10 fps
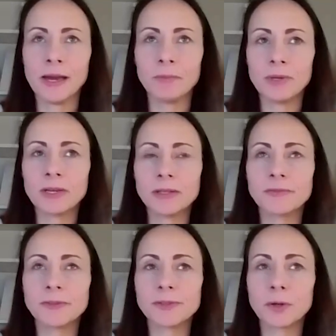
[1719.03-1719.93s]
Yeah,
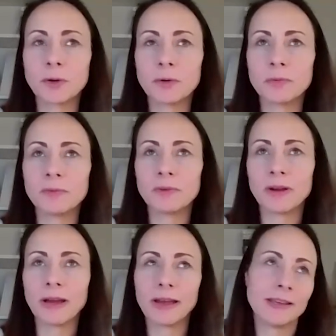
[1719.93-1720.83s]
because
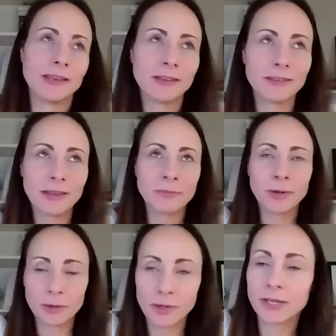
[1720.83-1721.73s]

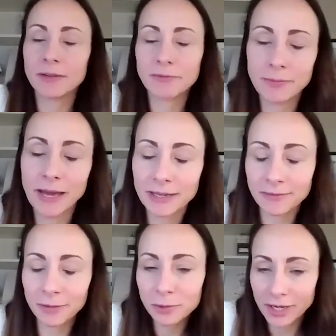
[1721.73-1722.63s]
if we look at it from that
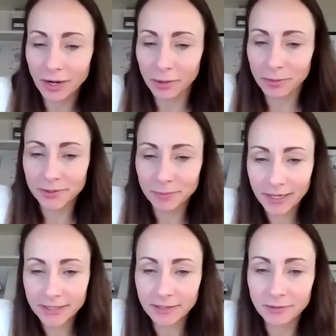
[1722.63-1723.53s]
evolutionary
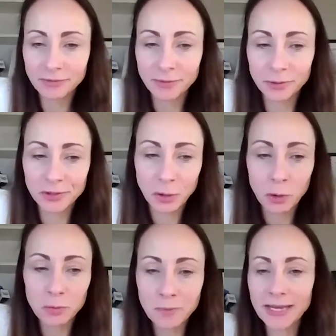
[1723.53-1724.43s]
perspective, for
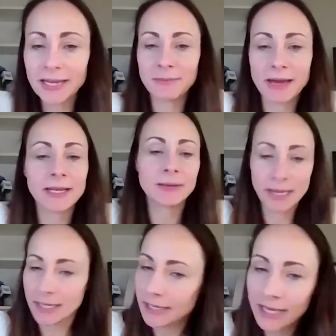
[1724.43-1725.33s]
so many, many,
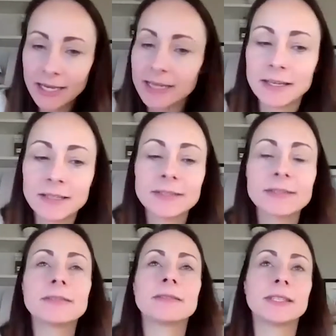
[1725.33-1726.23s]
many
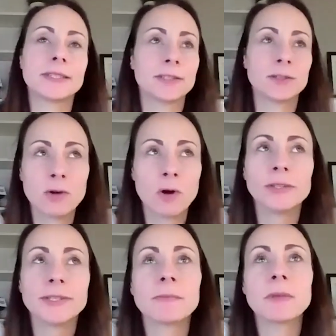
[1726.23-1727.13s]
years, this is
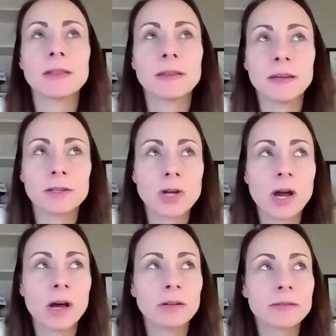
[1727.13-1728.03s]
not something that a
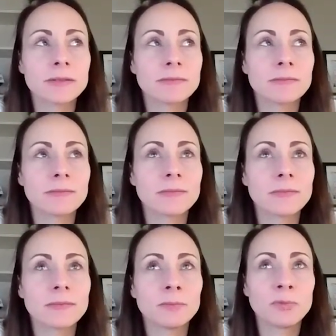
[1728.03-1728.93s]
child's
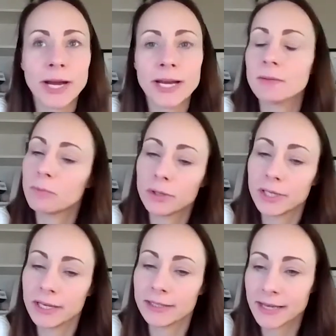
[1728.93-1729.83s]
brain and
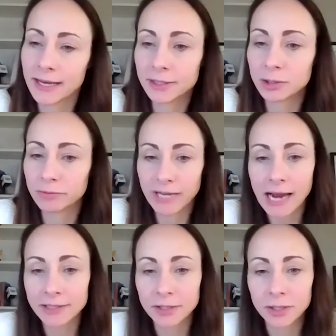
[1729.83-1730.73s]
body has had to
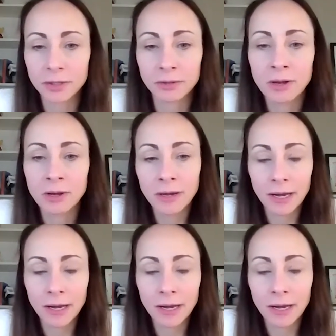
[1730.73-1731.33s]
react to,